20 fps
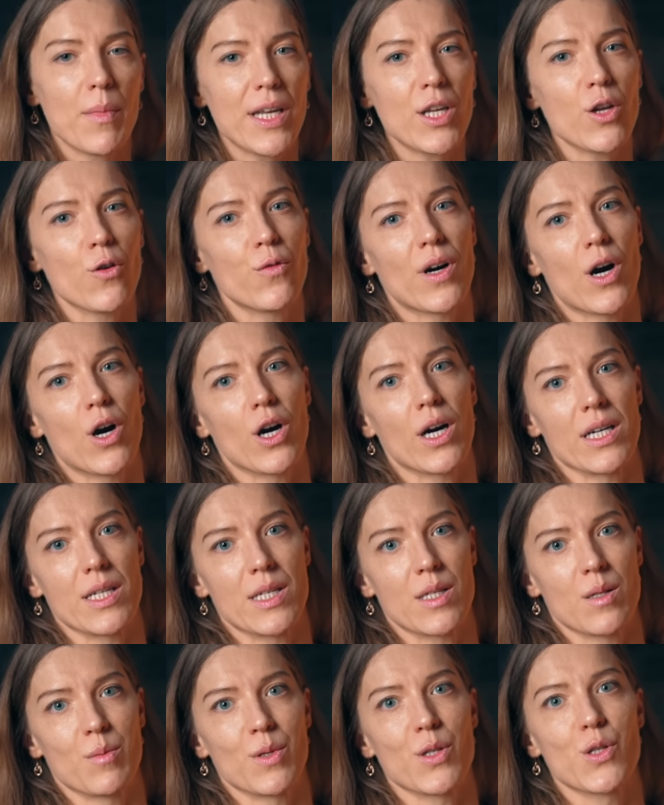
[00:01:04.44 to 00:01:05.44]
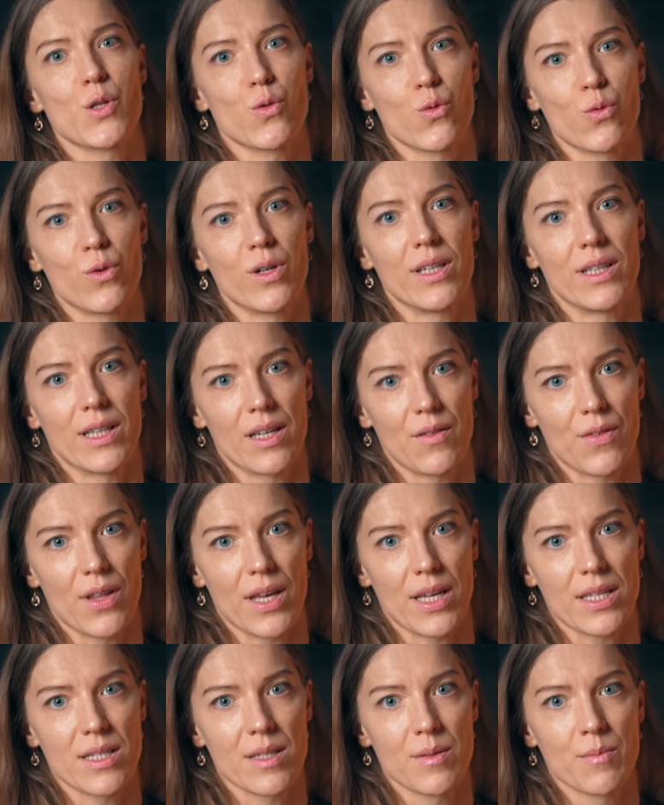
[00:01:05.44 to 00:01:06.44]
many of our customers truly love
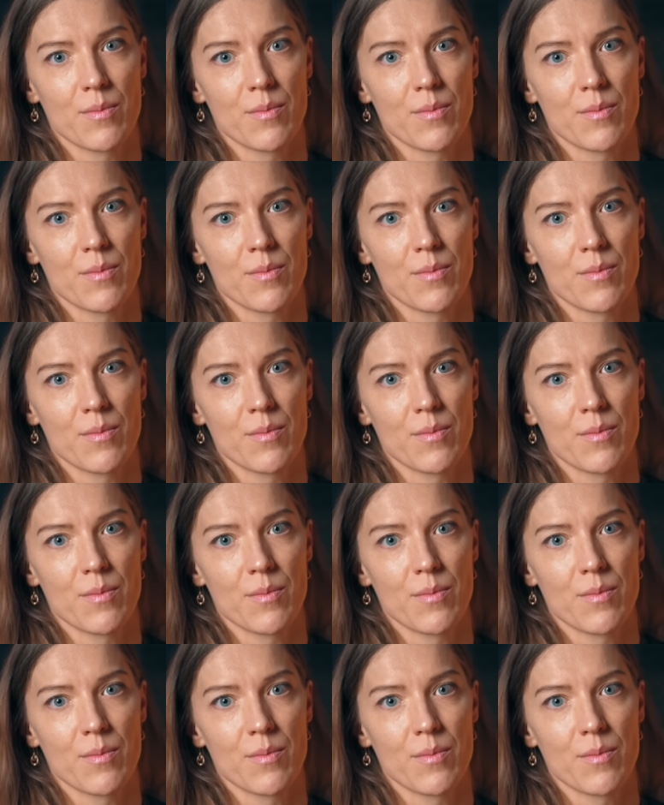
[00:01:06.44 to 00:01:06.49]
that.